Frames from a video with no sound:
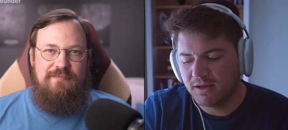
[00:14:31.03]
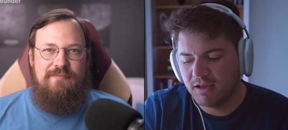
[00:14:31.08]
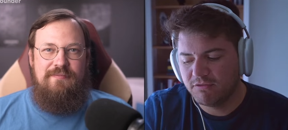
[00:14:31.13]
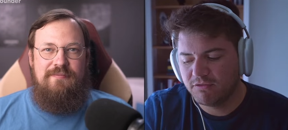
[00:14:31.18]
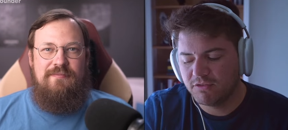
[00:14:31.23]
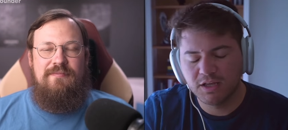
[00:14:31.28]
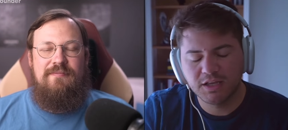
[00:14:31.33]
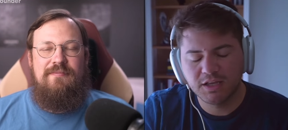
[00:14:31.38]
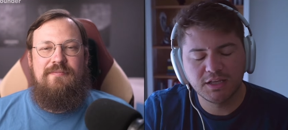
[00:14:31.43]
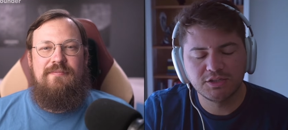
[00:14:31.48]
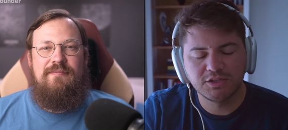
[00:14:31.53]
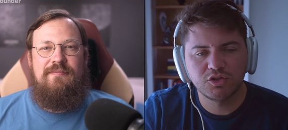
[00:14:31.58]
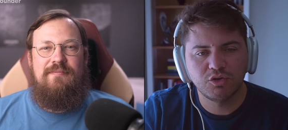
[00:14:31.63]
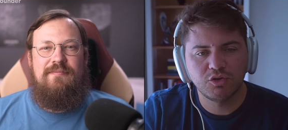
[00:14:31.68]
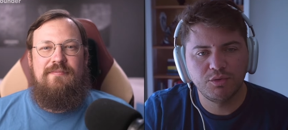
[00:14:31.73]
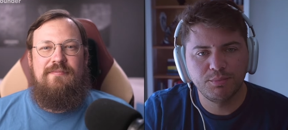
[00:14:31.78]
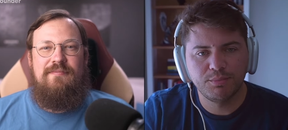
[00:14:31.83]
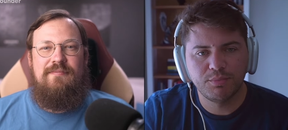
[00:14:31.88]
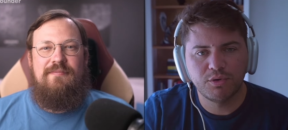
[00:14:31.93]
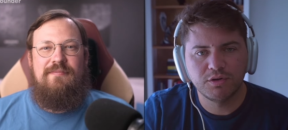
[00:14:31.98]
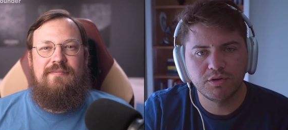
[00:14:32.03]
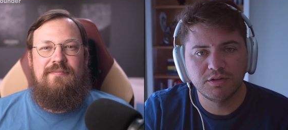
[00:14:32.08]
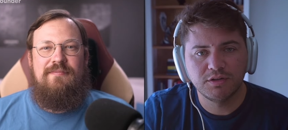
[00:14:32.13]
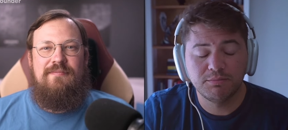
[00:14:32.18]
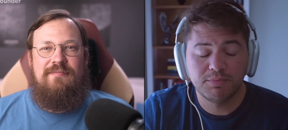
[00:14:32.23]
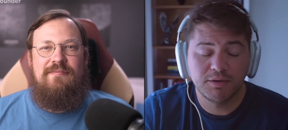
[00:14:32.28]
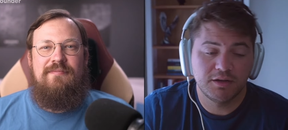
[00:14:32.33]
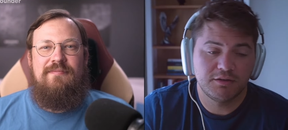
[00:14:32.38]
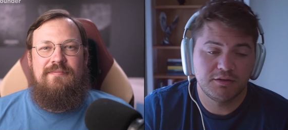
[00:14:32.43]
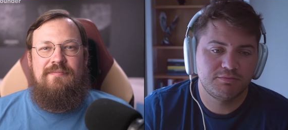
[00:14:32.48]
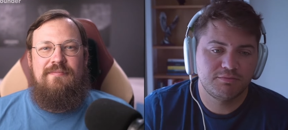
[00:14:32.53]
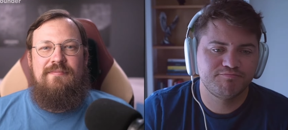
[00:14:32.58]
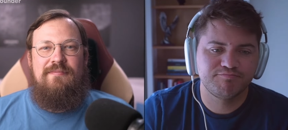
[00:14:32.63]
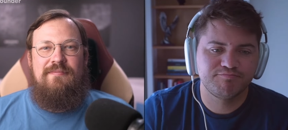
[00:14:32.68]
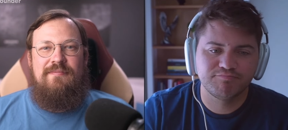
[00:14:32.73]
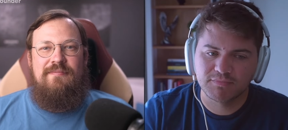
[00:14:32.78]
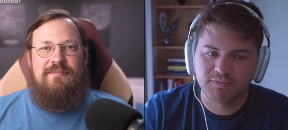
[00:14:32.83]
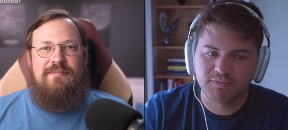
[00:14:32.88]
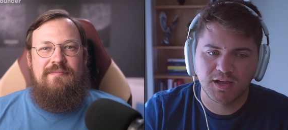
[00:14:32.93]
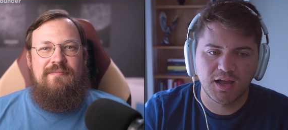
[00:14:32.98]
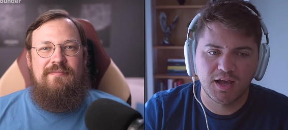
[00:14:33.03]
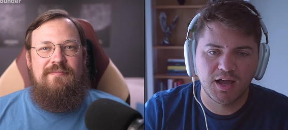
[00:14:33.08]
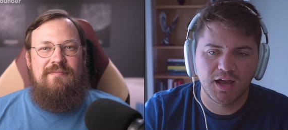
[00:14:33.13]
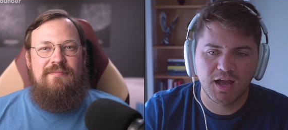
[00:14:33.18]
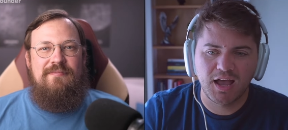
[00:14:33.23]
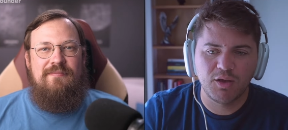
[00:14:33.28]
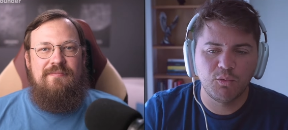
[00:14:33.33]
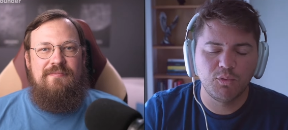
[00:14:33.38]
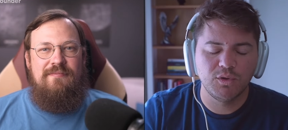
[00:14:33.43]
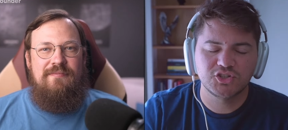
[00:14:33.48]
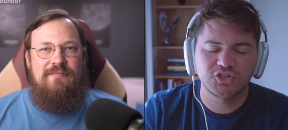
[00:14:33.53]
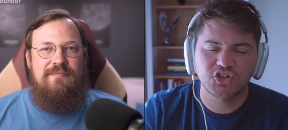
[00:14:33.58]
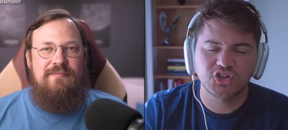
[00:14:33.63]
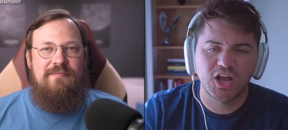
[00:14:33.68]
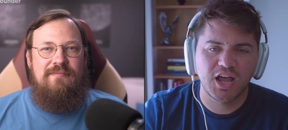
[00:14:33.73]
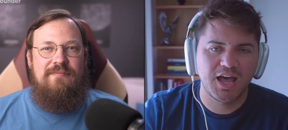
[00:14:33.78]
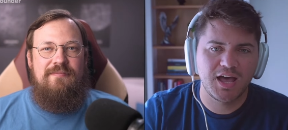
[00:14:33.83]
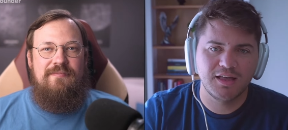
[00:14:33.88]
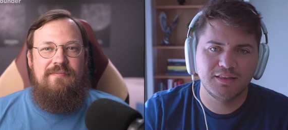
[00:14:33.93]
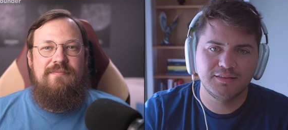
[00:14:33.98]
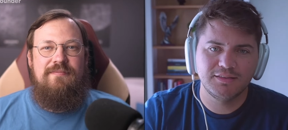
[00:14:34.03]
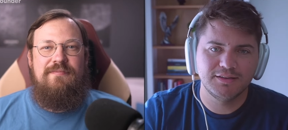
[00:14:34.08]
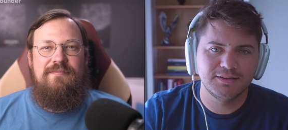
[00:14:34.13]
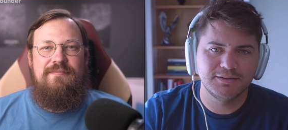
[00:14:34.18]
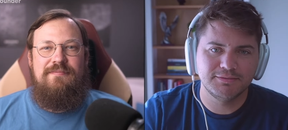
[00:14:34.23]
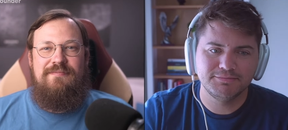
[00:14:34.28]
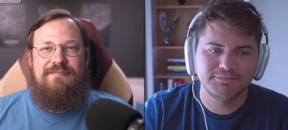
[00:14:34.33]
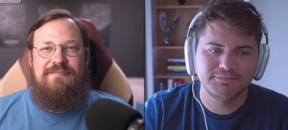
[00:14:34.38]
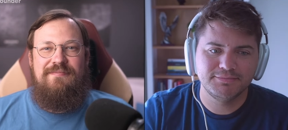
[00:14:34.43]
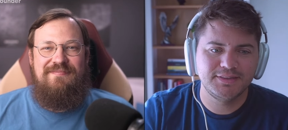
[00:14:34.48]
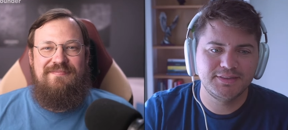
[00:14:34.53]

Speaker 1: like it's so important. But I, I wish I had the the